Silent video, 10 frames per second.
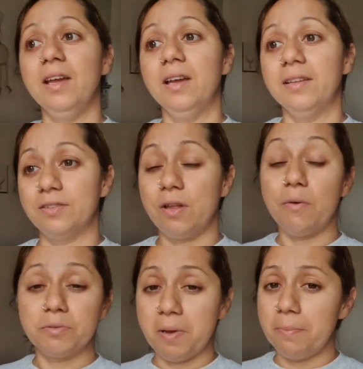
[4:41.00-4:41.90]
so that
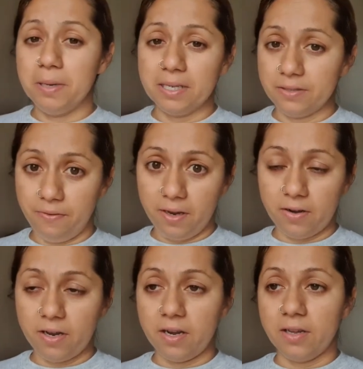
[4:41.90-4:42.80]
was my biggest fear,
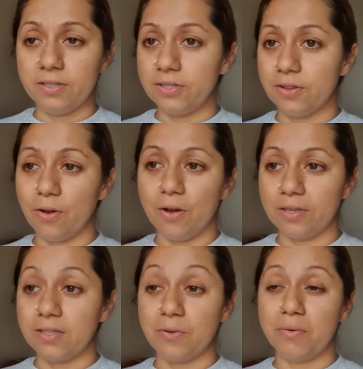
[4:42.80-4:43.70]
and I just thought
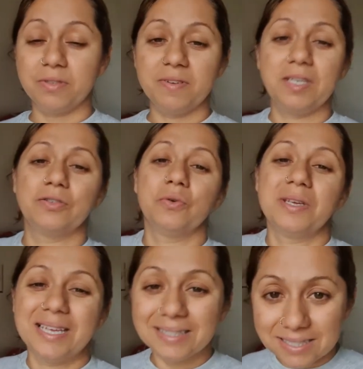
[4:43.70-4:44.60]
that's why I was feeling so
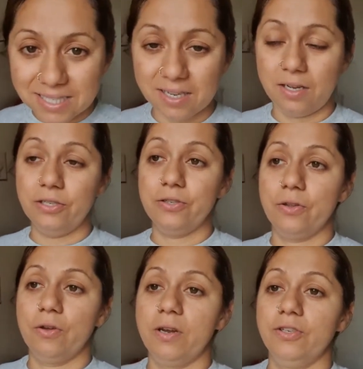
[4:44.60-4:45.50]
guilty. I just
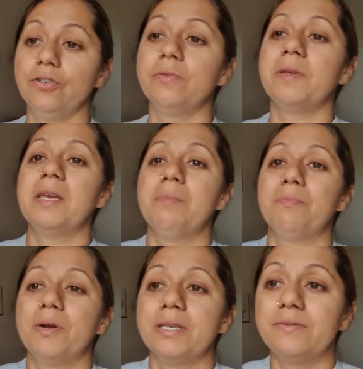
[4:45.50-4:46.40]
thought I should keep
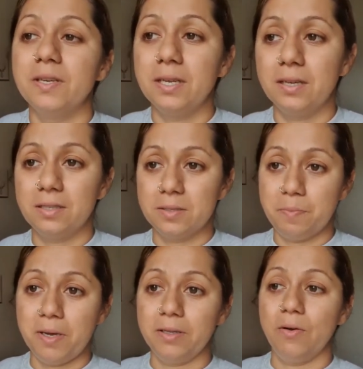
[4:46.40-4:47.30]
breastfeeding
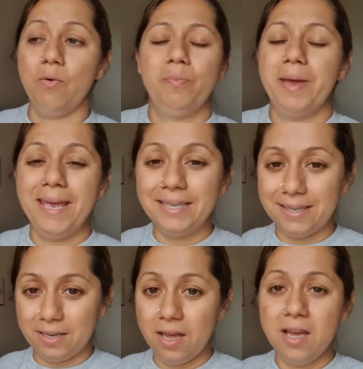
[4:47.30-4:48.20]
despite the whole pain
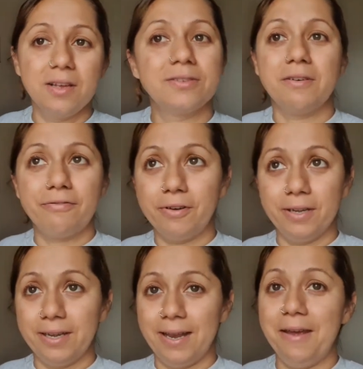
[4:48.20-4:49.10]
and
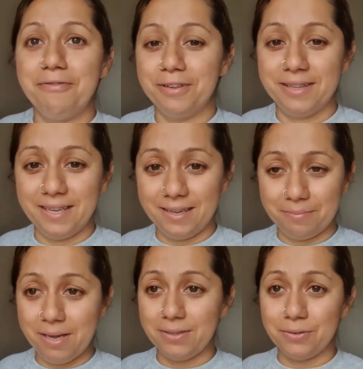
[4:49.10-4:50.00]
suffering and everything,
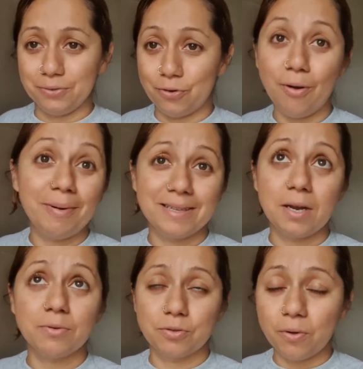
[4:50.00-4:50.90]
mental trauma that I
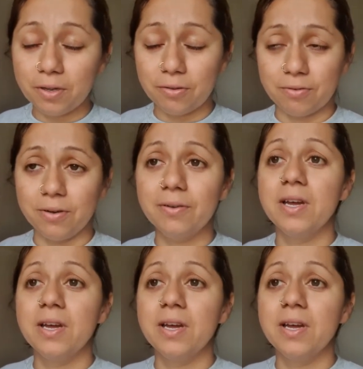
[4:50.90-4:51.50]
was going through.